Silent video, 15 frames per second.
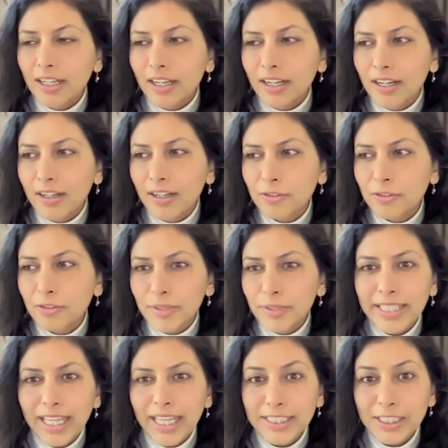For me,
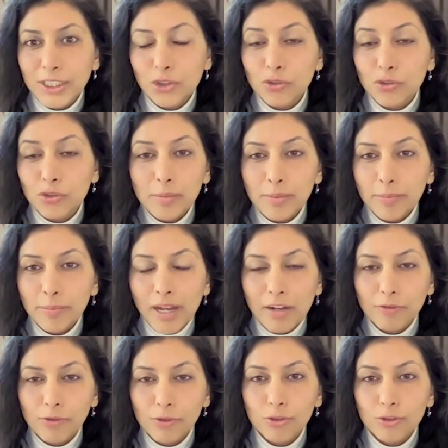that's extremely
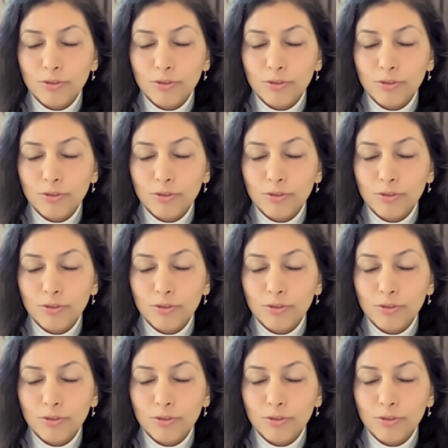powerful.